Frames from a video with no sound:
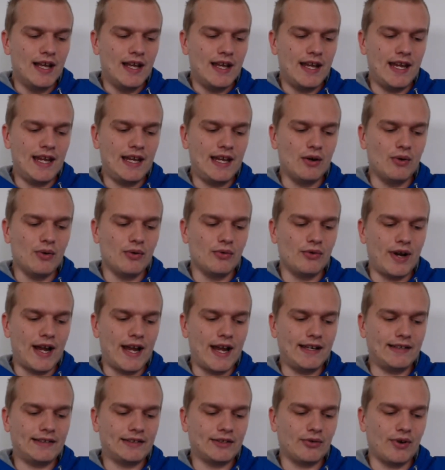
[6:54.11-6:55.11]
he who
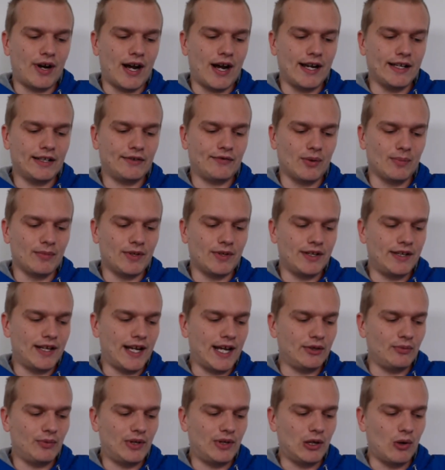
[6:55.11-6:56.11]
raised Christ from the
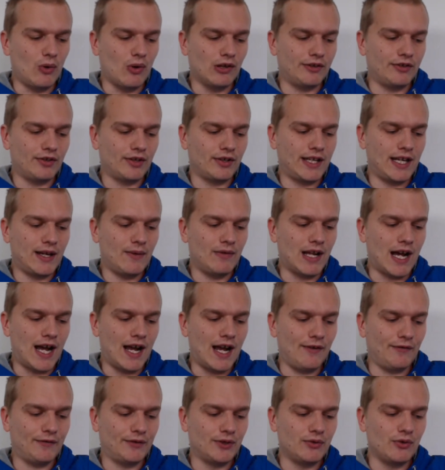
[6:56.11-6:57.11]
dead will also give
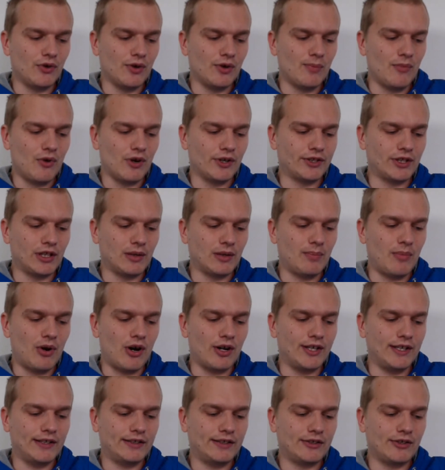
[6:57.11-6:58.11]
life to your mortal
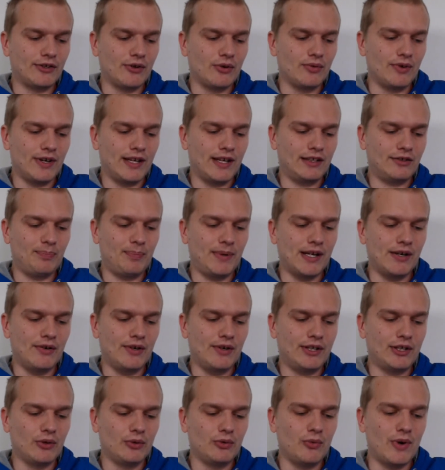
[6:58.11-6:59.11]
bodies through his
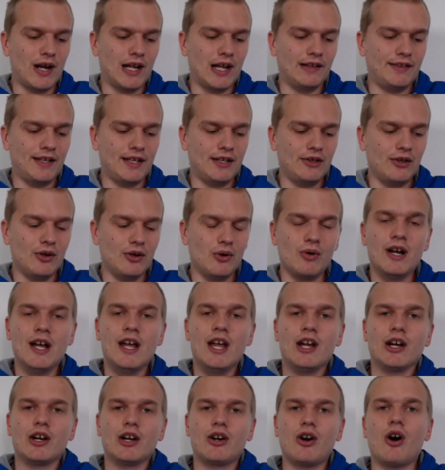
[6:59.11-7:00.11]
Spirit who dwells in you.
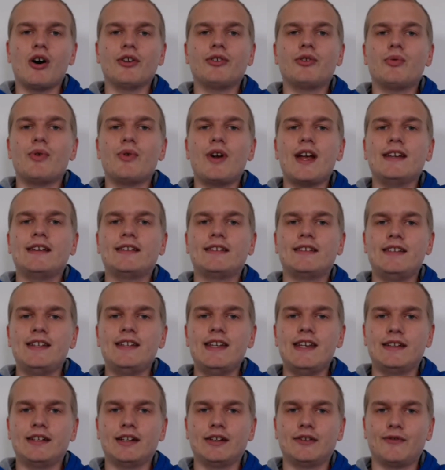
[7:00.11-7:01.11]
God raised
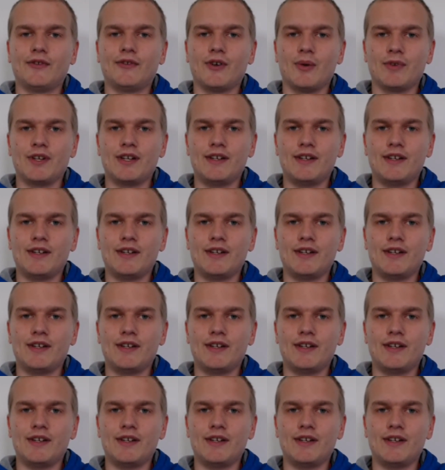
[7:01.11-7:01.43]
Jesus from the